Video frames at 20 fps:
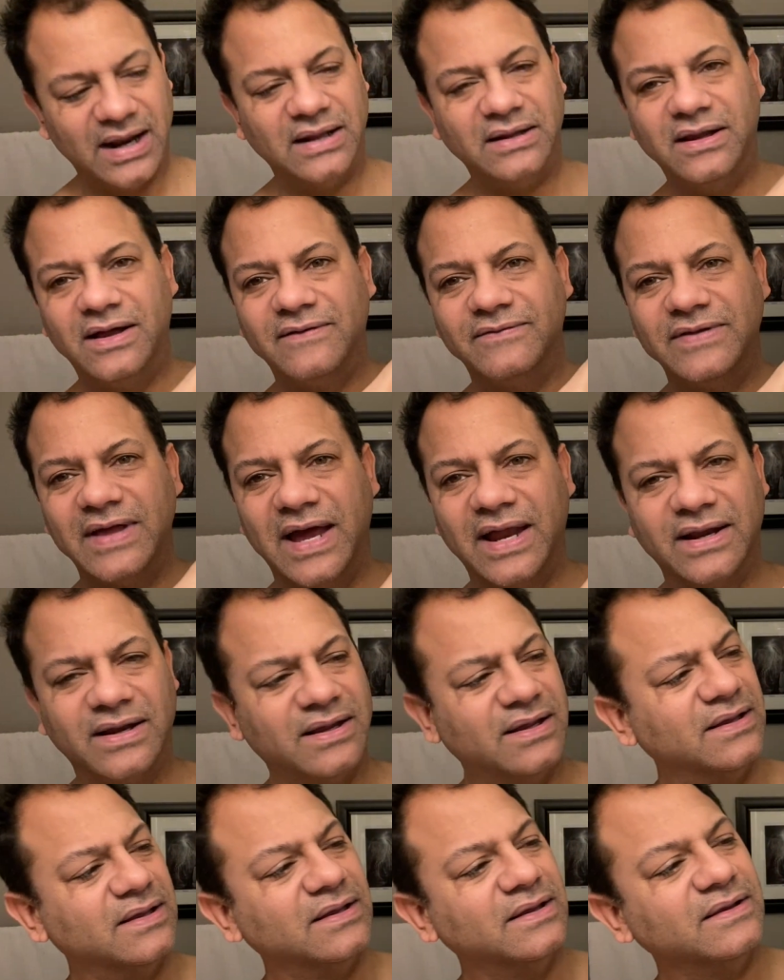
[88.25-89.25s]
I love that
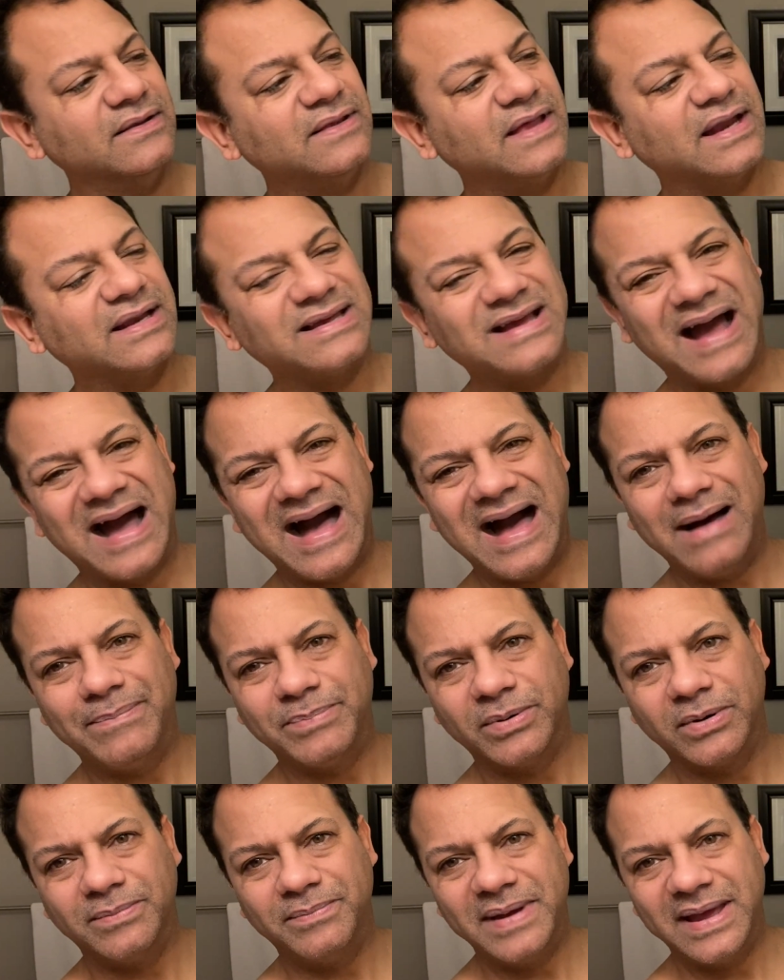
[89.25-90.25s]
that
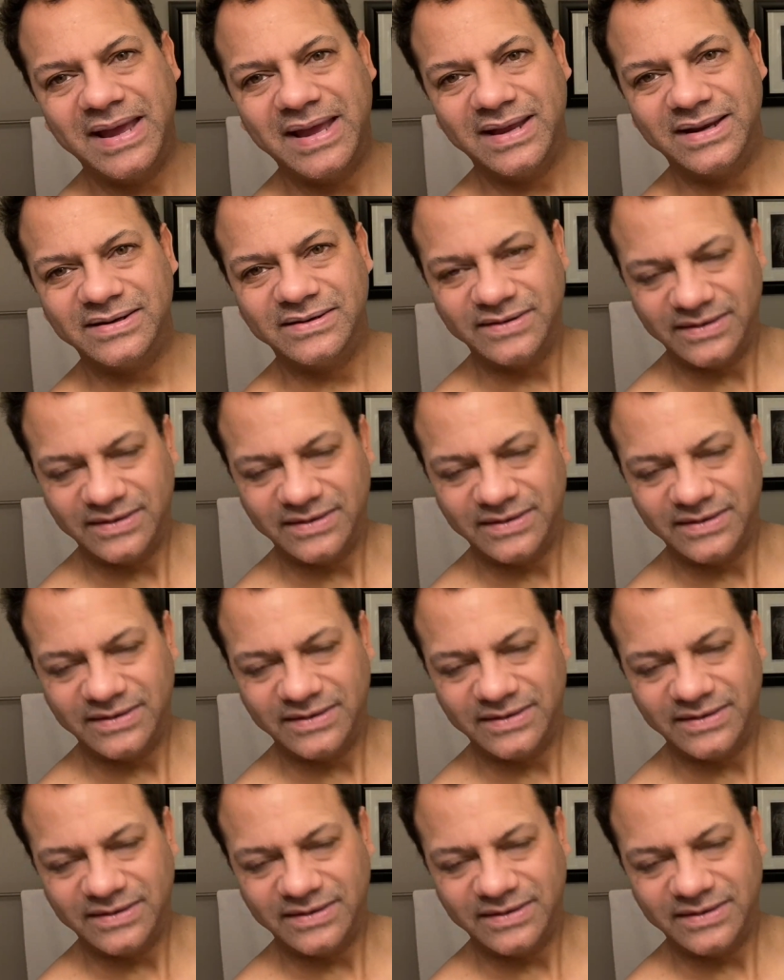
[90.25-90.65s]
copper band